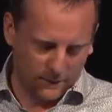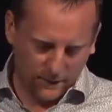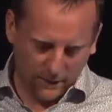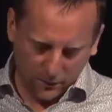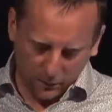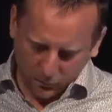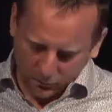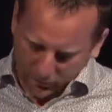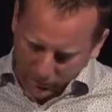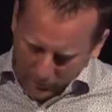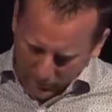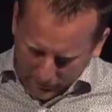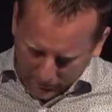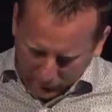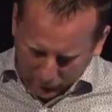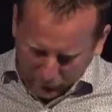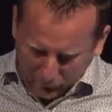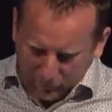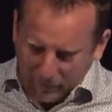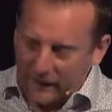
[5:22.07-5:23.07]
It was
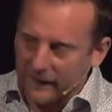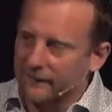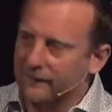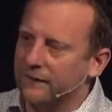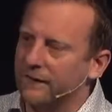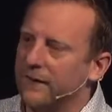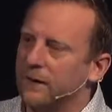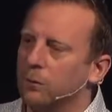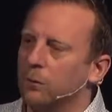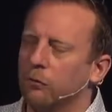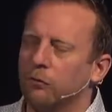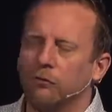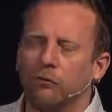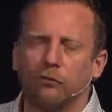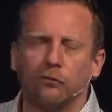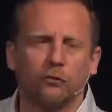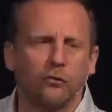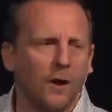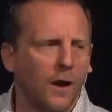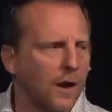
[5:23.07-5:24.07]
unexpected. It was
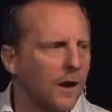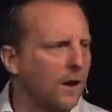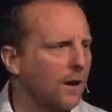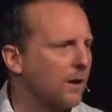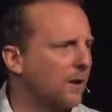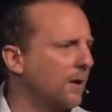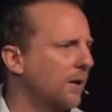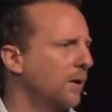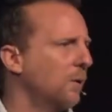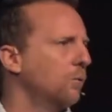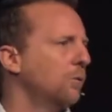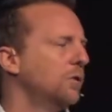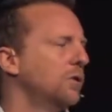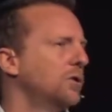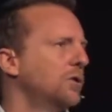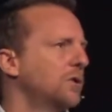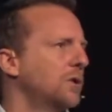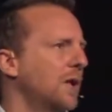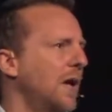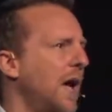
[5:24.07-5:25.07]
shock. It
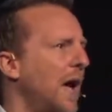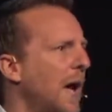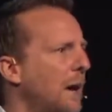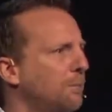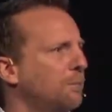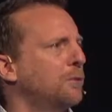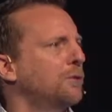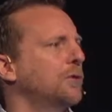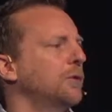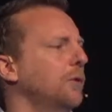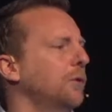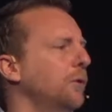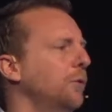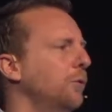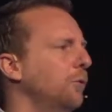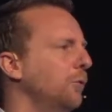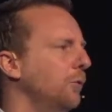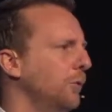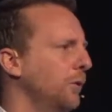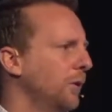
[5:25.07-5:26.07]
was
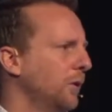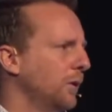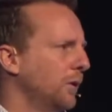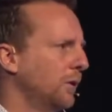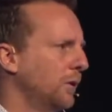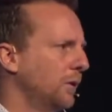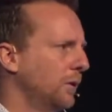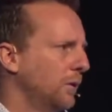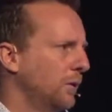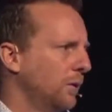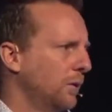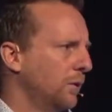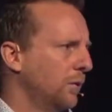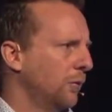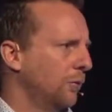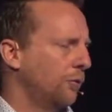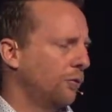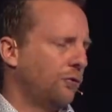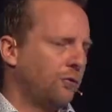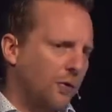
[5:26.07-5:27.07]
absolute
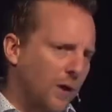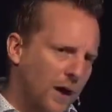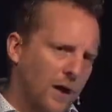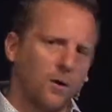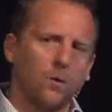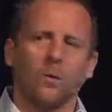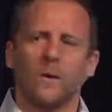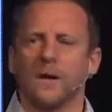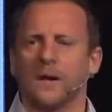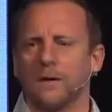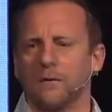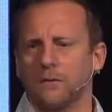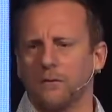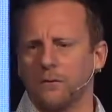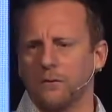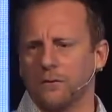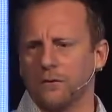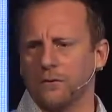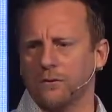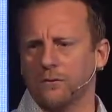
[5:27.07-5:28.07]

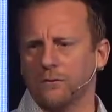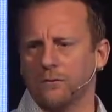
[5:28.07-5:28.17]
shockwaves